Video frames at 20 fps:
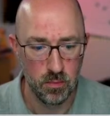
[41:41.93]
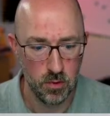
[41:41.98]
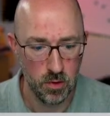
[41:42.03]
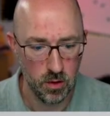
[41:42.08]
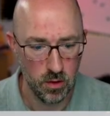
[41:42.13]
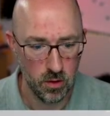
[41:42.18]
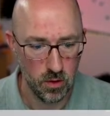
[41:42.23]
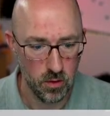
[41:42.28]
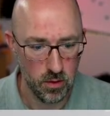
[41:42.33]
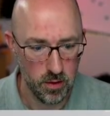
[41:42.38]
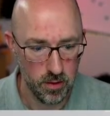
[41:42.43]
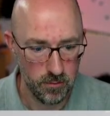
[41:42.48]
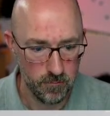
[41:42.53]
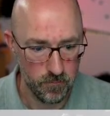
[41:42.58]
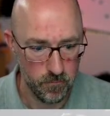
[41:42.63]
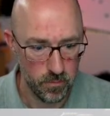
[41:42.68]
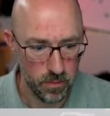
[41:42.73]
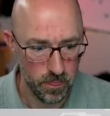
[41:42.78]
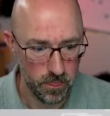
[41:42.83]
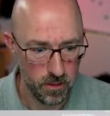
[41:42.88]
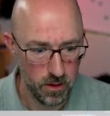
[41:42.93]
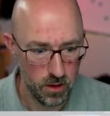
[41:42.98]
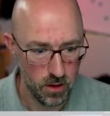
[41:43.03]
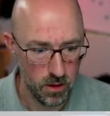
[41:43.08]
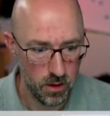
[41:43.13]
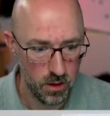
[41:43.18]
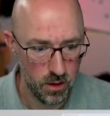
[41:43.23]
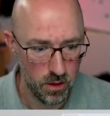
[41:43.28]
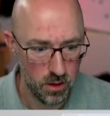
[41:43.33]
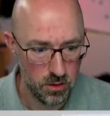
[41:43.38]
All right,
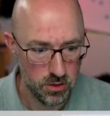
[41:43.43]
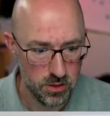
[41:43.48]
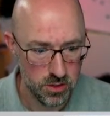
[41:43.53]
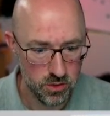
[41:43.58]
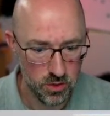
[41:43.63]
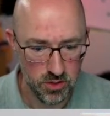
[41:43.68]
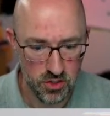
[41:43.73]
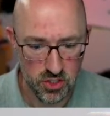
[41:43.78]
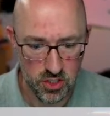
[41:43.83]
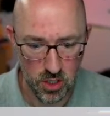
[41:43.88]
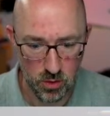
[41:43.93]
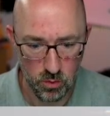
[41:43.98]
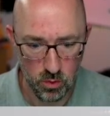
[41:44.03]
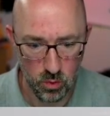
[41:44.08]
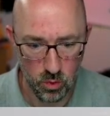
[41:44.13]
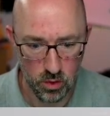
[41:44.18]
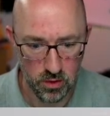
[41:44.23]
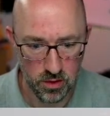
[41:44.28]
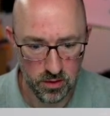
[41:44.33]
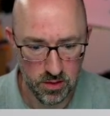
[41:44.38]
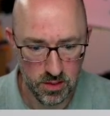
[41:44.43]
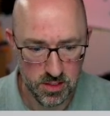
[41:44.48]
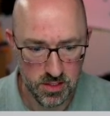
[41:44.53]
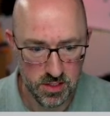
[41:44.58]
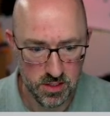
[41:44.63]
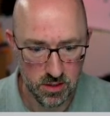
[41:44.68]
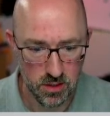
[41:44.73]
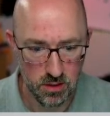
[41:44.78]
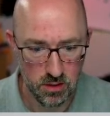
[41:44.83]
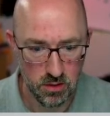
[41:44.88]
screenshot will work in
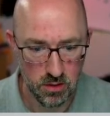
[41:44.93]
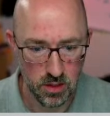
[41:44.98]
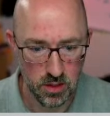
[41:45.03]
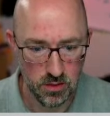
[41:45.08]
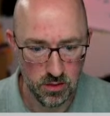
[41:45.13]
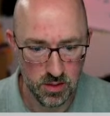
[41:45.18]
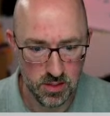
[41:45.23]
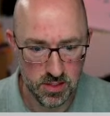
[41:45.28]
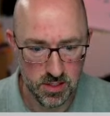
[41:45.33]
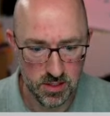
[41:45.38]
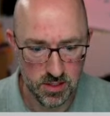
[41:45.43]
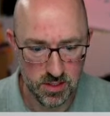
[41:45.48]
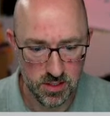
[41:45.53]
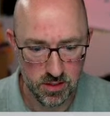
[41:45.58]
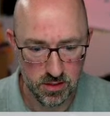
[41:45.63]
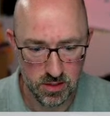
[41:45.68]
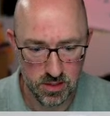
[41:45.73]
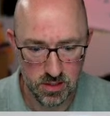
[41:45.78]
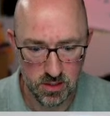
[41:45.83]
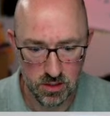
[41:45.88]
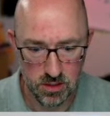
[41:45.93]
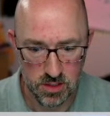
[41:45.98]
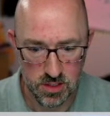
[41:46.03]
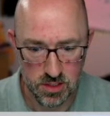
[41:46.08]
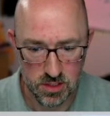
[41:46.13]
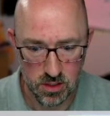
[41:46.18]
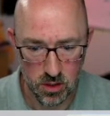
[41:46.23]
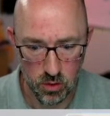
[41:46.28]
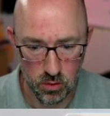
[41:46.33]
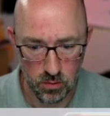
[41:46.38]
this instance.
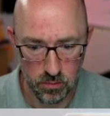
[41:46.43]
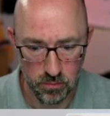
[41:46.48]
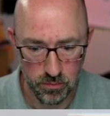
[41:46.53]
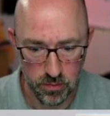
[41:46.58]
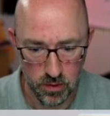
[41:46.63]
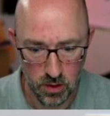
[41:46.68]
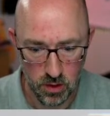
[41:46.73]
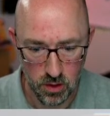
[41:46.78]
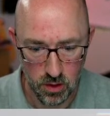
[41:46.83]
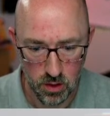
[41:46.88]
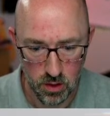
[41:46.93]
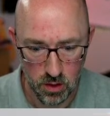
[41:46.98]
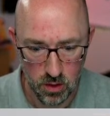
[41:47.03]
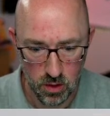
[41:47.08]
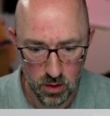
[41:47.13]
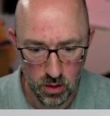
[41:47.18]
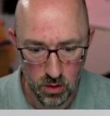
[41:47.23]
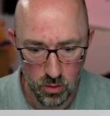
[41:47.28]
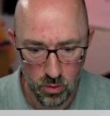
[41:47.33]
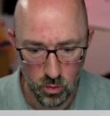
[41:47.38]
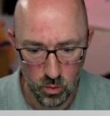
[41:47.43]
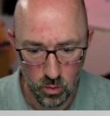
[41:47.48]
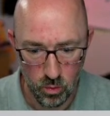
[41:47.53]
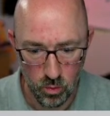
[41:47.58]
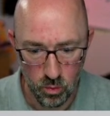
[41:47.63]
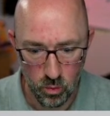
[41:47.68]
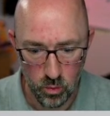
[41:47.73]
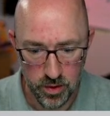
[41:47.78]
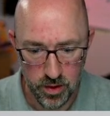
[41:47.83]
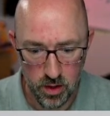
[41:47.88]
So
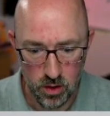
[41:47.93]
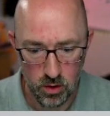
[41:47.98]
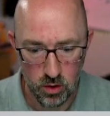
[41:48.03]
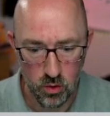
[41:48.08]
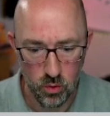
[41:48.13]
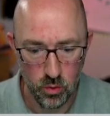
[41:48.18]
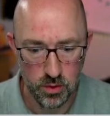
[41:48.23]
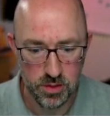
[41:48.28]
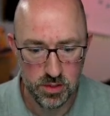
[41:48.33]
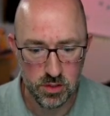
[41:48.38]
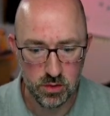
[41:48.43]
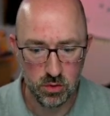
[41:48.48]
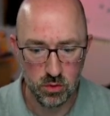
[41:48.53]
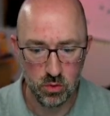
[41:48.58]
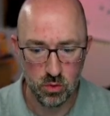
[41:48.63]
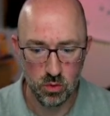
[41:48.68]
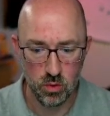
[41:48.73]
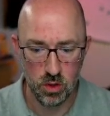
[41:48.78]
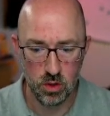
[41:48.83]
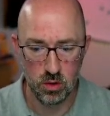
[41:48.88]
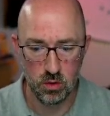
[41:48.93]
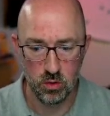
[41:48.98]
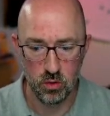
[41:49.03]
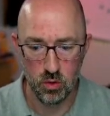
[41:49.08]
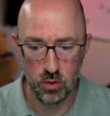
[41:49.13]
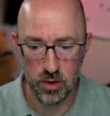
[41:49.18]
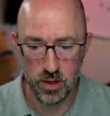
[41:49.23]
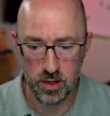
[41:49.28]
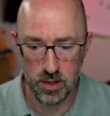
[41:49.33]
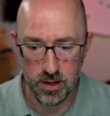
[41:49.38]
we are going to
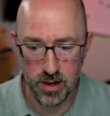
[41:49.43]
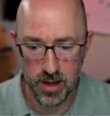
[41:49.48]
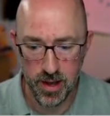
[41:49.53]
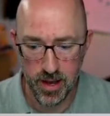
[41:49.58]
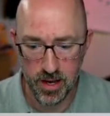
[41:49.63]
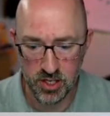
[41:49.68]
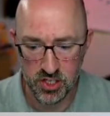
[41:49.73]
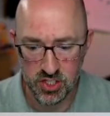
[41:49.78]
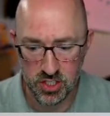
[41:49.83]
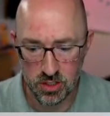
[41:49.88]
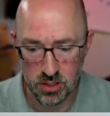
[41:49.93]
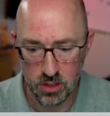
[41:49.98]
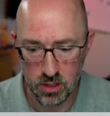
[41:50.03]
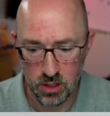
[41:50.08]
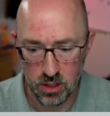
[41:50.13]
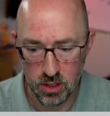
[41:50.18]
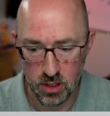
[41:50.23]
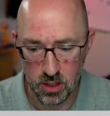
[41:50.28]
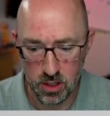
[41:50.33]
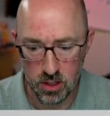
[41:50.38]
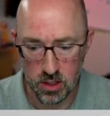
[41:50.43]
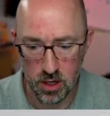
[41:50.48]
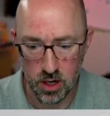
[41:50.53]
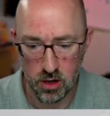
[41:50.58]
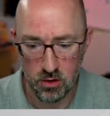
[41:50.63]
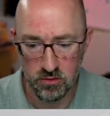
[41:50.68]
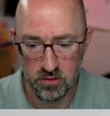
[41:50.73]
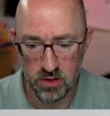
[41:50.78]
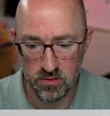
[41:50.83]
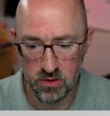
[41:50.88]
create an action in
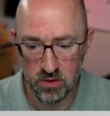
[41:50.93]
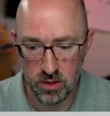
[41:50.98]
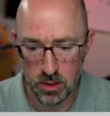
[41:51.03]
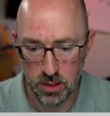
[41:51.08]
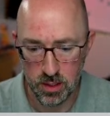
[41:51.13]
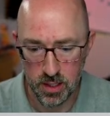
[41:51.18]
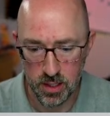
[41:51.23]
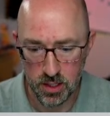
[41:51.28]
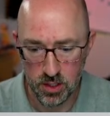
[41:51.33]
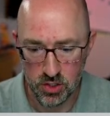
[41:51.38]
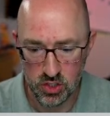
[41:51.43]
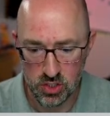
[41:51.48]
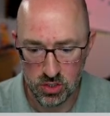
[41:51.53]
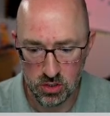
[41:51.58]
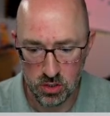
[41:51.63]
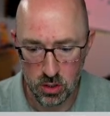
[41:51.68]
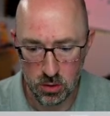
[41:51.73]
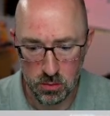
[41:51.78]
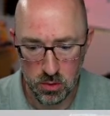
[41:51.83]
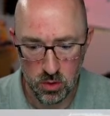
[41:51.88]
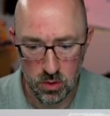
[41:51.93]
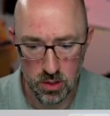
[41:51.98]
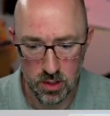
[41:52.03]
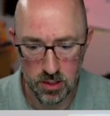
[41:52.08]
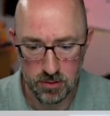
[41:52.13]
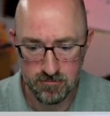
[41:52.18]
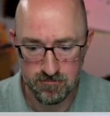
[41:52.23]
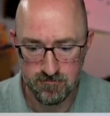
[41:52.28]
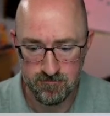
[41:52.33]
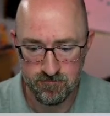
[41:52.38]
our Viva Engage
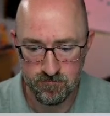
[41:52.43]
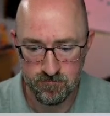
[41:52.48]
community.